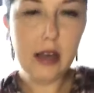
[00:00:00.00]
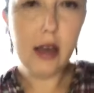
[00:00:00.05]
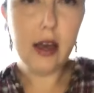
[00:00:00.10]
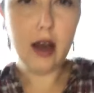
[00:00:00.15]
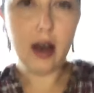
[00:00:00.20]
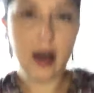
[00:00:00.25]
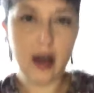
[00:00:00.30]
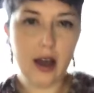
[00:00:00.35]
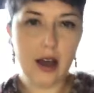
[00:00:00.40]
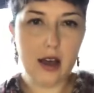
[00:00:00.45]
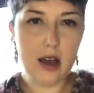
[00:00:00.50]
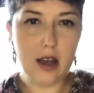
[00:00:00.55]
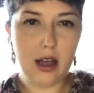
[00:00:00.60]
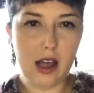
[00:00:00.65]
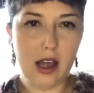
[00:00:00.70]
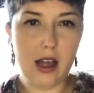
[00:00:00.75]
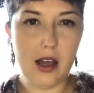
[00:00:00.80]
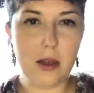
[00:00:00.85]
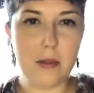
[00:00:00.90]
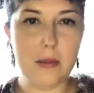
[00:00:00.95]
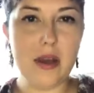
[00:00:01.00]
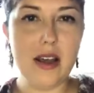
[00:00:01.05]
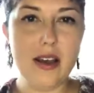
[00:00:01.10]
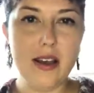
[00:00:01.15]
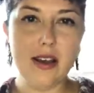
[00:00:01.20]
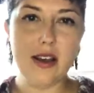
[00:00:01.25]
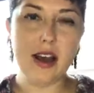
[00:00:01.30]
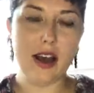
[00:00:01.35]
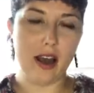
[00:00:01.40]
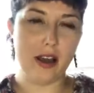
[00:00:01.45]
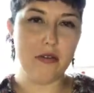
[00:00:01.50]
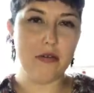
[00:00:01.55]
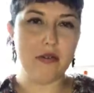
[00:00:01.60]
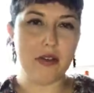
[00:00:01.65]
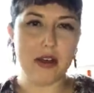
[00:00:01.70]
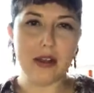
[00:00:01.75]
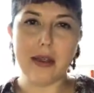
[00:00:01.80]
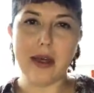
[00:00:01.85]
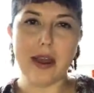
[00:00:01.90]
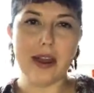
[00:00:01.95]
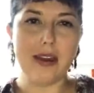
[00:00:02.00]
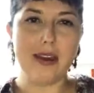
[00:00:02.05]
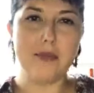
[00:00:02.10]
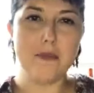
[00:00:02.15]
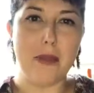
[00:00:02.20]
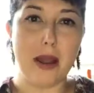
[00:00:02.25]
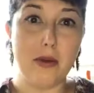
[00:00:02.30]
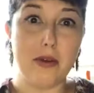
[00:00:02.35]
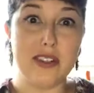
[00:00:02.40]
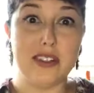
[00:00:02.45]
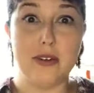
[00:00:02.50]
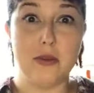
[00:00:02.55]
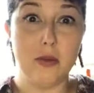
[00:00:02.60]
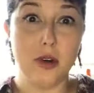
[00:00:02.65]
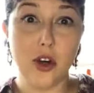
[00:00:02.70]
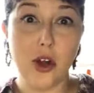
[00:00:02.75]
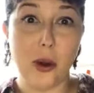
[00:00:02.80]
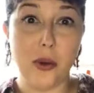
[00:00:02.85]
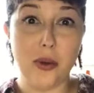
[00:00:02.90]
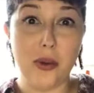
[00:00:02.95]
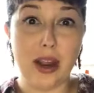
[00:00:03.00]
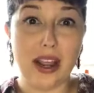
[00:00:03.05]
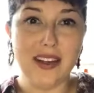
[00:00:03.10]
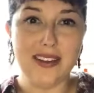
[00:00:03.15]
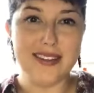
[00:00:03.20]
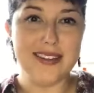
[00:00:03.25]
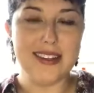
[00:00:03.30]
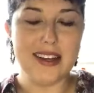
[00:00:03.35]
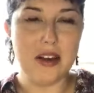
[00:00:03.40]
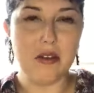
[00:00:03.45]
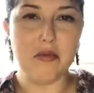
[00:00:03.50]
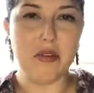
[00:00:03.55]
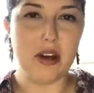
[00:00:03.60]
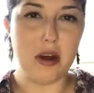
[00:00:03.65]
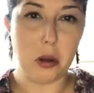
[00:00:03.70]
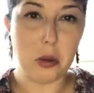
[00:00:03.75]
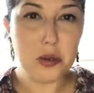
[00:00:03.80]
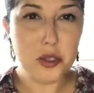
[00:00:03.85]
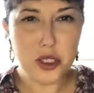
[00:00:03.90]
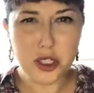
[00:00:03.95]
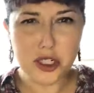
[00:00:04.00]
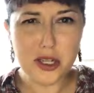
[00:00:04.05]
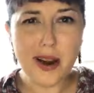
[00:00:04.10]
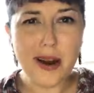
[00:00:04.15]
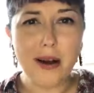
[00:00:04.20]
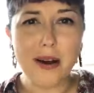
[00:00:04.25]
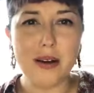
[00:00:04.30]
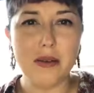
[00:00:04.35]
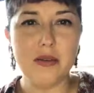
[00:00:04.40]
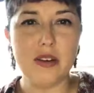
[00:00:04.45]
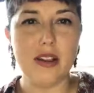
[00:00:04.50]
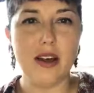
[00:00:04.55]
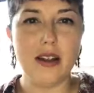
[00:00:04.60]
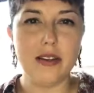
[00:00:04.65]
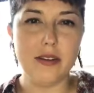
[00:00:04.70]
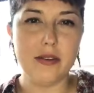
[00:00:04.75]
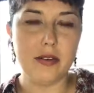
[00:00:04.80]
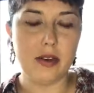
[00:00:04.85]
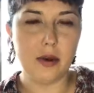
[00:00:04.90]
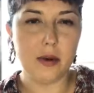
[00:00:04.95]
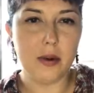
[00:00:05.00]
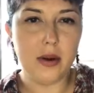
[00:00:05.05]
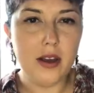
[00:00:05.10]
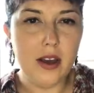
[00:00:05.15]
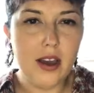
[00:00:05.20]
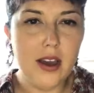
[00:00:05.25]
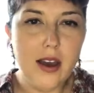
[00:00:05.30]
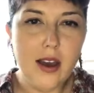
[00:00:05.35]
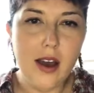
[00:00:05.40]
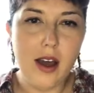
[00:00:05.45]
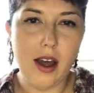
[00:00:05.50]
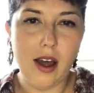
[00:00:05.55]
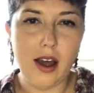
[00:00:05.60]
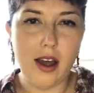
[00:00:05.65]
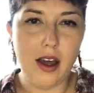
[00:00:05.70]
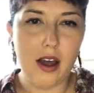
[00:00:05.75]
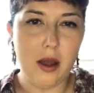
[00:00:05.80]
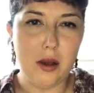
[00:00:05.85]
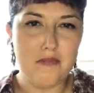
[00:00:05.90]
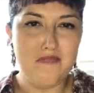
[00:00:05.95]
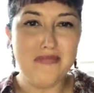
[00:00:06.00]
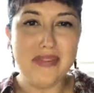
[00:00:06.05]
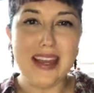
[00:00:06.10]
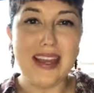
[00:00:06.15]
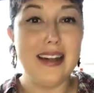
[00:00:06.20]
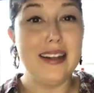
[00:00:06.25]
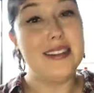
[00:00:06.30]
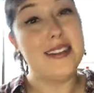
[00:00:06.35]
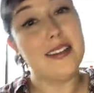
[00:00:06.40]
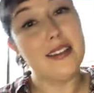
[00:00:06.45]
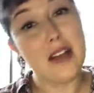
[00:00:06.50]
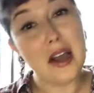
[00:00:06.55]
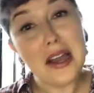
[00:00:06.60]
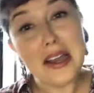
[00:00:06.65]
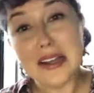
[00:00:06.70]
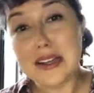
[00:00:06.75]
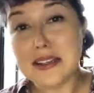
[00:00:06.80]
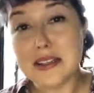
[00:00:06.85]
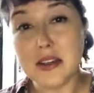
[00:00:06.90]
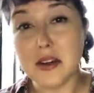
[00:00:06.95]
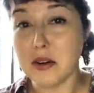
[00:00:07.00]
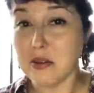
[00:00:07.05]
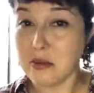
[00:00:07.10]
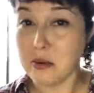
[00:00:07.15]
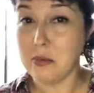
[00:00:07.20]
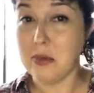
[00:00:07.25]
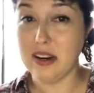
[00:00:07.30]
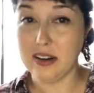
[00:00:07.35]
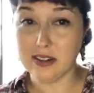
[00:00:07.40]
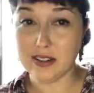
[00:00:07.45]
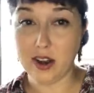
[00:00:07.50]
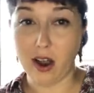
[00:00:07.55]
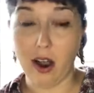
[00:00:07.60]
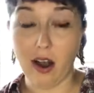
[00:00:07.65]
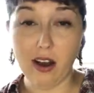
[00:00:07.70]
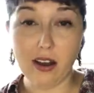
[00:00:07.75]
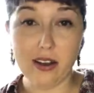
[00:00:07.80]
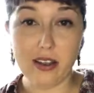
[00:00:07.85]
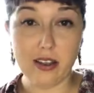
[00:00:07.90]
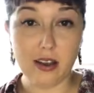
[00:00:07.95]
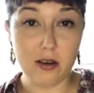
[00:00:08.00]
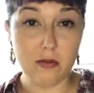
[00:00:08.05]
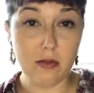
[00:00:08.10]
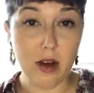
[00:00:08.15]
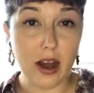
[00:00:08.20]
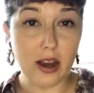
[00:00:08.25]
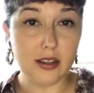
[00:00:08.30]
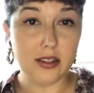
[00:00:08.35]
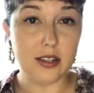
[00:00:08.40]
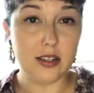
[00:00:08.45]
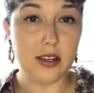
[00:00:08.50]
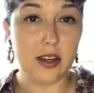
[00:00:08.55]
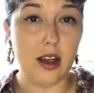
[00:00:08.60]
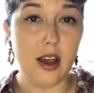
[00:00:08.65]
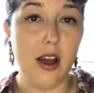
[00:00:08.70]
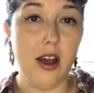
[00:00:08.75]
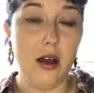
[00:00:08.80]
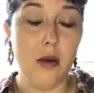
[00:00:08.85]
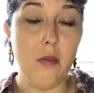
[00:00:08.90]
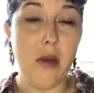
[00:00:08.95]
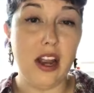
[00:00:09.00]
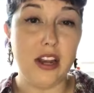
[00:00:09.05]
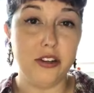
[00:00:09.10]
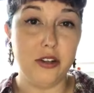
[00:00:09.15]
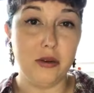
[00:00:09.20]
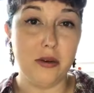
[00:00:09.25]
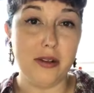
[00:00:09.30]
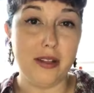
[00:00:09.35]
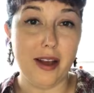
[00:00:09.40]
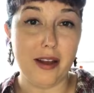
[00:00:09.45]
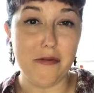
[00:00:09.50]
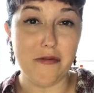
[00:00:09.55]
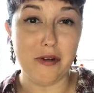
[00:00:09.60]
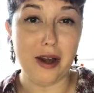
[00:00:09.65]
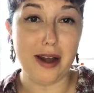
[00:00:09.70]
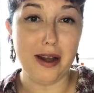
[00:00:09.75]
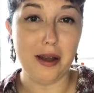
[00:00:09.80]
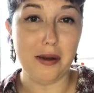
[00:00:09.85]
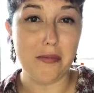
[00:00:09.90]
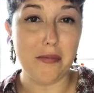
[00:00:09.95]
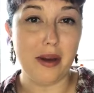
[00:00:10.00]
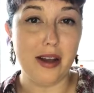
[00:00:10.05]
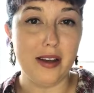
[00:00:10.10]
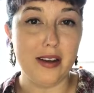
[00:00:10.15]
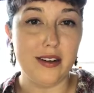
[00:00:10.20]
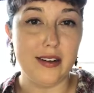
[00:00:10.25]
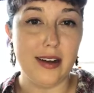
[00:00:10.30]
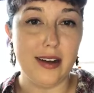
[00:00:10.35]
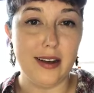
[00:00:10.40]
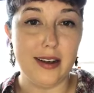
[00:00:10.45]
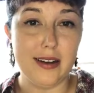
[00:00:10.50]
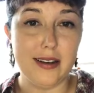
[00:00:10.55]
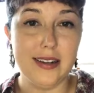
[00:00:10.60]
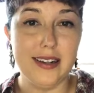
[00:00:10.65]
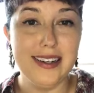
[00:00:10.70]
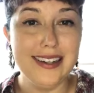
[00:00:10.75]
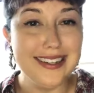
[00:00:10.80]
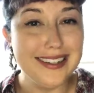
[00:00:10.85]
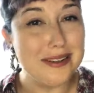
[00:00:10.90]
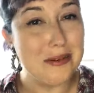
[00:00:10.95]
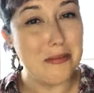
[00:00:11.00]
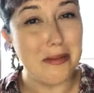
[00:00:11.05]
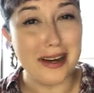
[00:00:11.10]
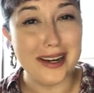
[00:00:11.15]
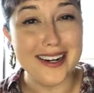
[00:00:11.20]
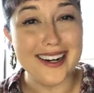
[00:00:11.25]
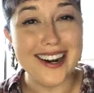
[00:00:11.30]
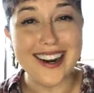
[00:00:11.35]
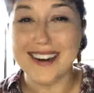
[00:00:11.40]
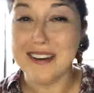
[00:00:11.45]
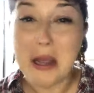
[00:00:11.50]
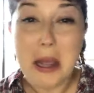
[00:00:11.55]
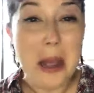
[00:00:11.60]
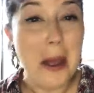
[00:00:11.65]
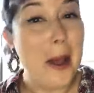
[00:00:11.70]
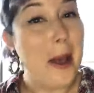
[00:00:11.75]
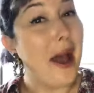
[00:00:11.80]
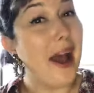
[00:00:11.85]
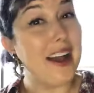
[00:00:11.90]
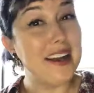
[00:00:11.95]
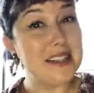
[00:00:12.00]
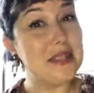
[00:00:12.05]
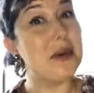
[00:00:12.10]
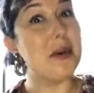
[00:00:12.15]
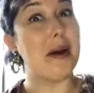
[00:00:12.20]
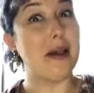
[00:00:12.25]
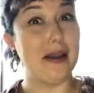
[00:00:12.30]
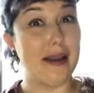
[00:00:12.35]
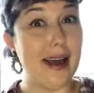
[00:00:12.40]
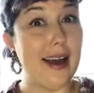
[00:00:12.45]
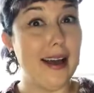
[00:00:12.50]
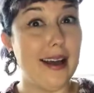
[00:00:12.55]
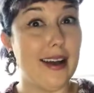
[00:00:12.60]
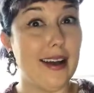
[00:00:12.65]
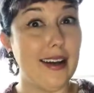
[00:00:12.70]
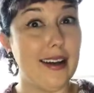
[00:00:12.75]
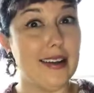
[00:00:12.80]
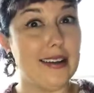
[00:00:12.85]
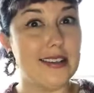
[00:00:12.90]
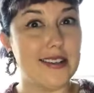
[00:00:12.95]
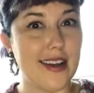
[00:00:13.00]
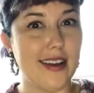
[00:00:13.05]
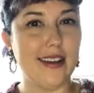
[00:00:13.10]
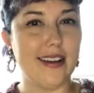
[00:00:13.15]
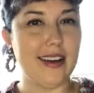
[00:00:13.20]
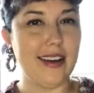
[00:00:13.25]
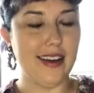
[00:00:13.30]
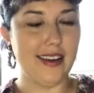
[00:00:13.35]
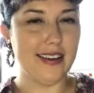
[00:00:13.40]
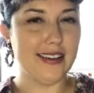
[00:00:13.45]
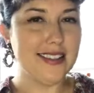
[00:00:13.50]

I feel like my wisdom will go to waste if I don't share it with all of you. And it's a lot easier for me to talk than write. I do a lot of writing, but, but I do a lot of talking.